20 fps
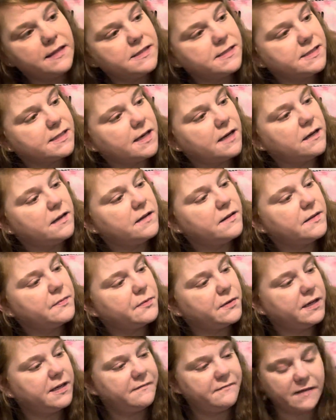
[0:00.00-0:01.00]
it's got all the
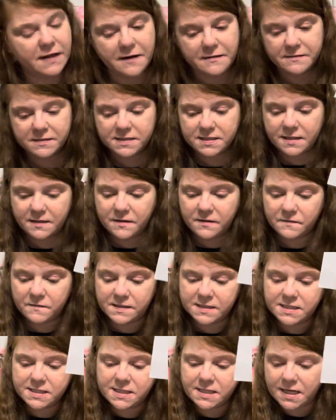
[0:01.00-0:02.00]
pretty flowers on the
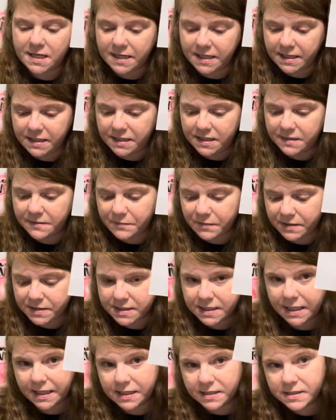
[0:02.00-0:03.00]
one side and the
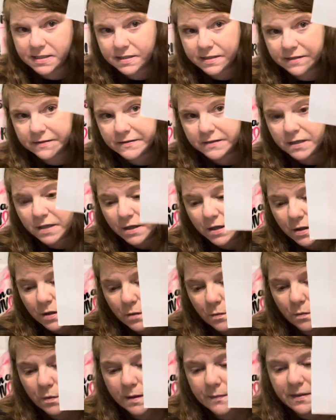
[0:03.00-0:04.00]
breast cancer
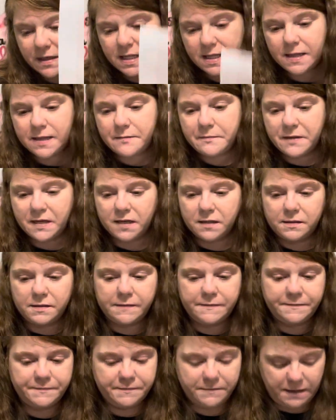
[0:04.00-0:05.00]
ribbon in the middle.
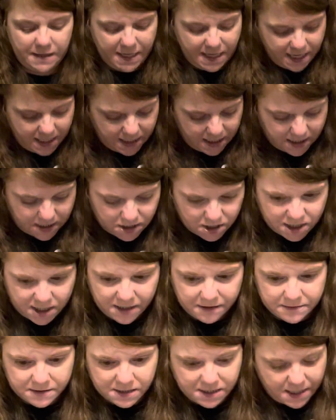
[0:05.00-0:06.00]
And she
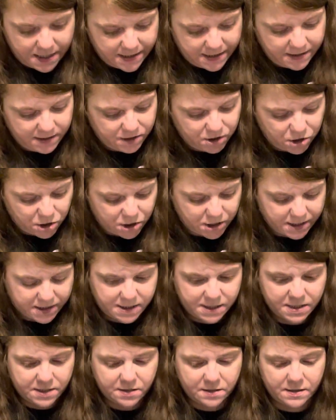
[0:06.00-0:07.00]
was
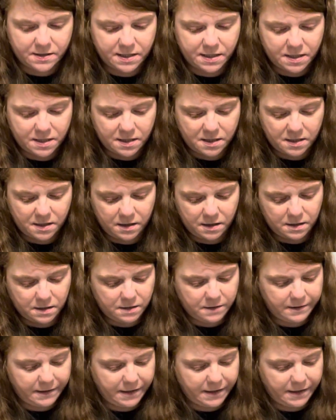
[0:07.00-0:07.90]
just started not long